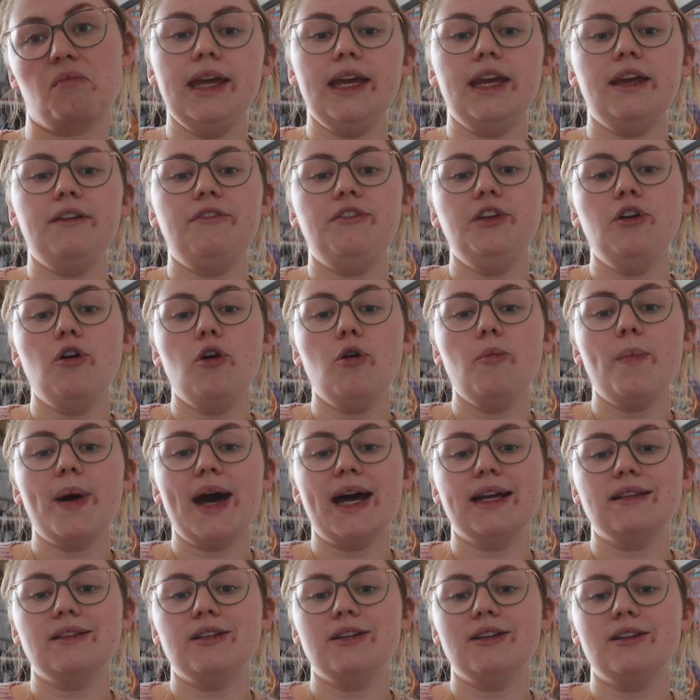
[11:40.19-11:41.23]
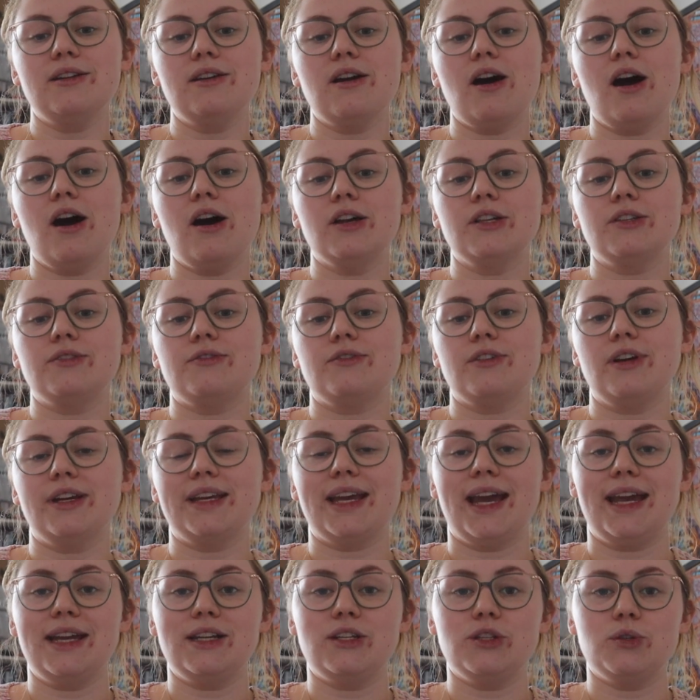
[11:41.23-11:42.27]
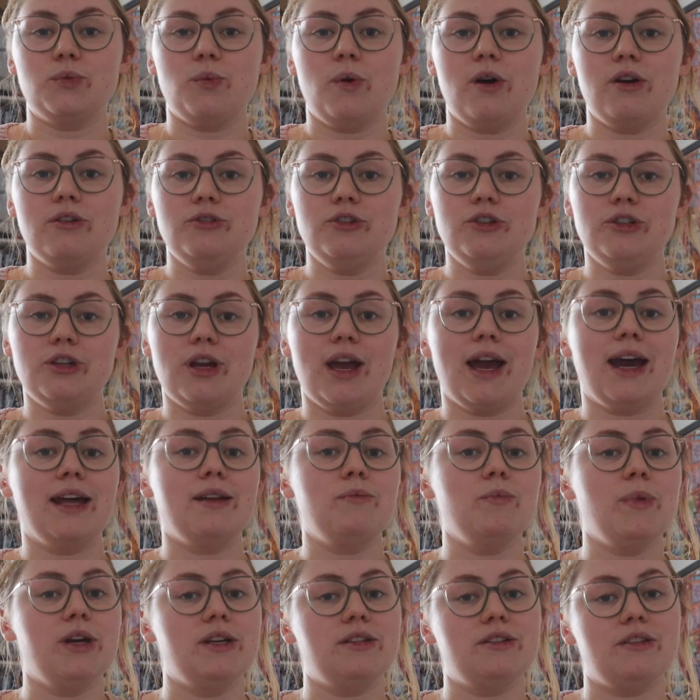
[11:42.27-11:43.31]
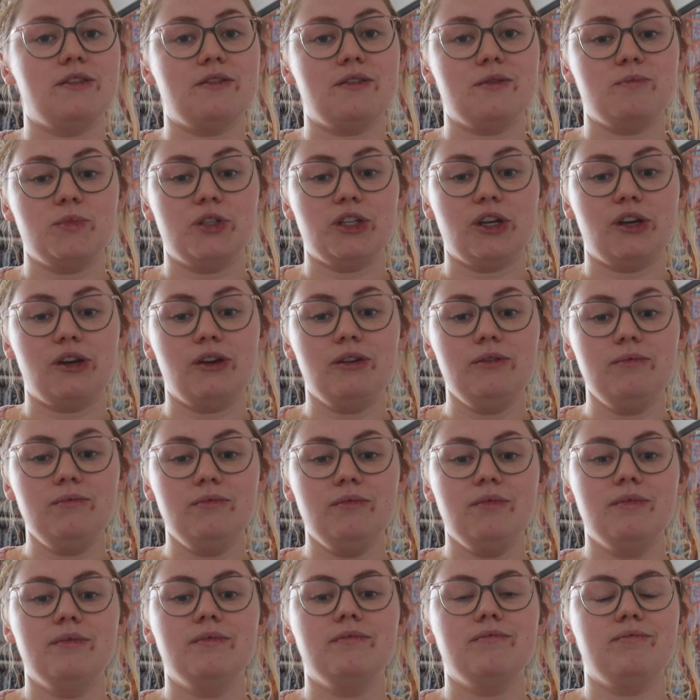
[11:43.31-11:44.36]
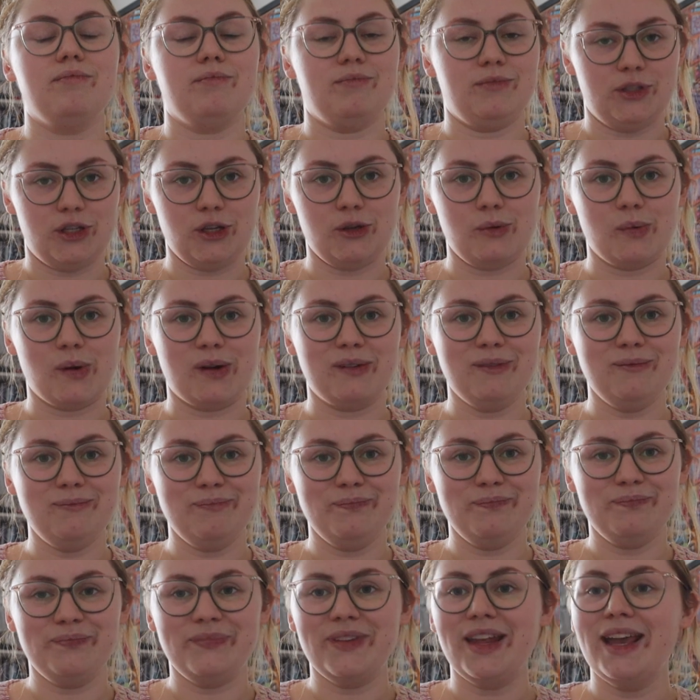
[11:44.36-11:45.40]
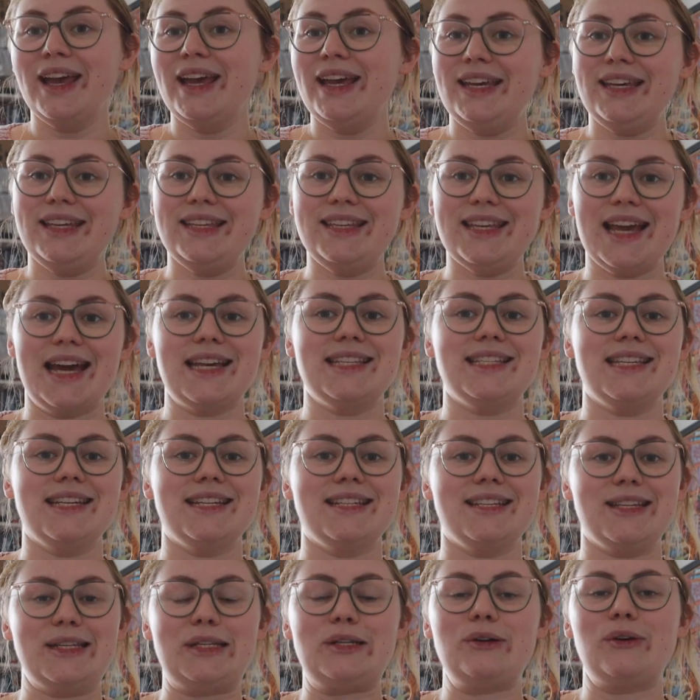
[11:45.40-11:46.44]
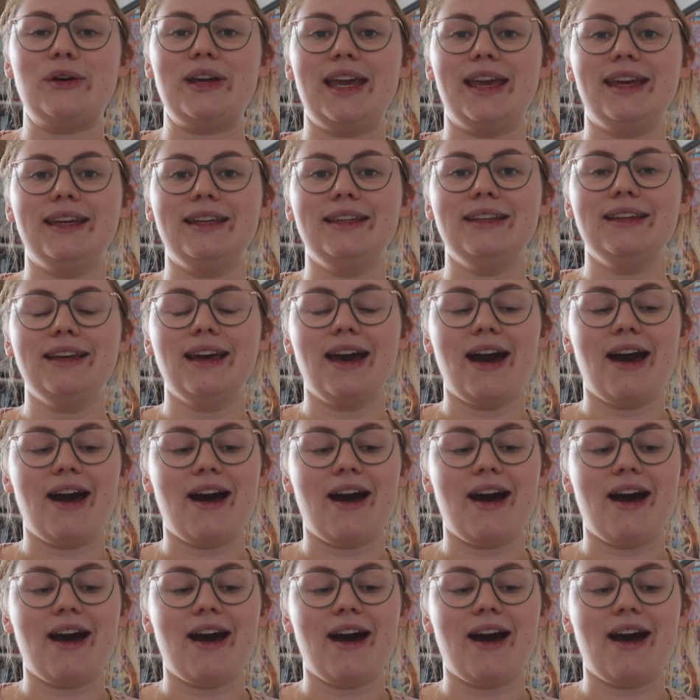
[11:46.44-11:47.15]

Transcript: If your pattern asks for a gauge swatch, and most of them do one. Yes, it's annoying.